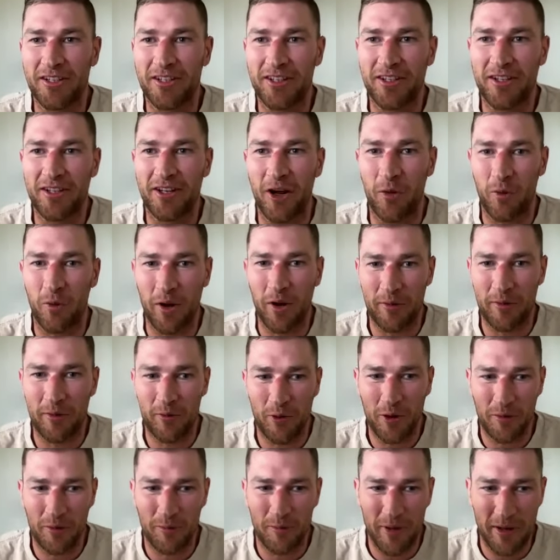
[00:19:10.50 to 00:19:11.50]
you know, when,
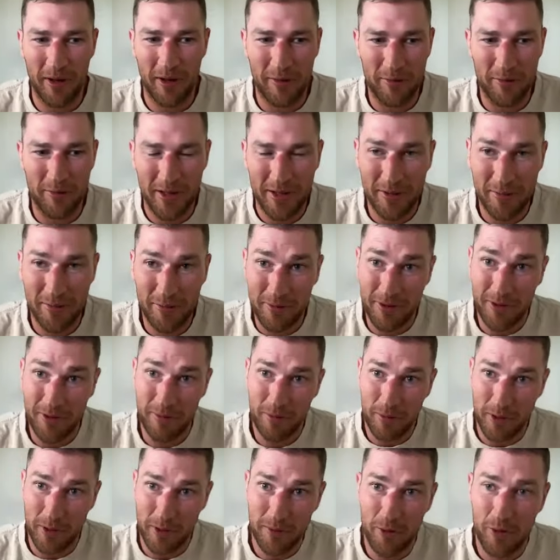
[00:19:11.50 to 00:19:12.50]
when pe
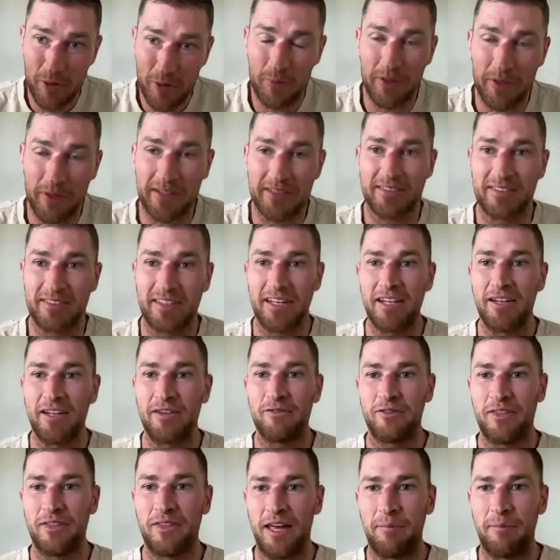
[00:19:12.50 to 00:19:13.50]
people
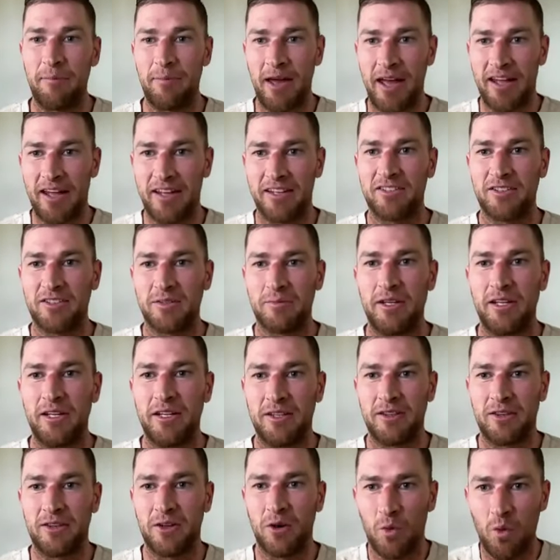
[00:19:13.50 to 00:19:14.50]
perceive their pain to
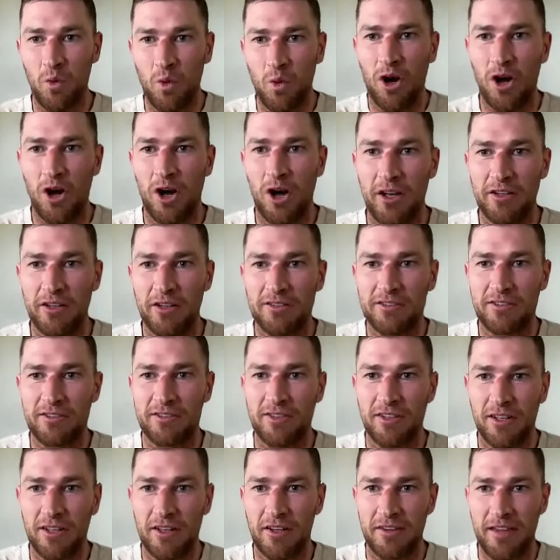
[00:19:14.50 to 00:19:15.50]
be the worst,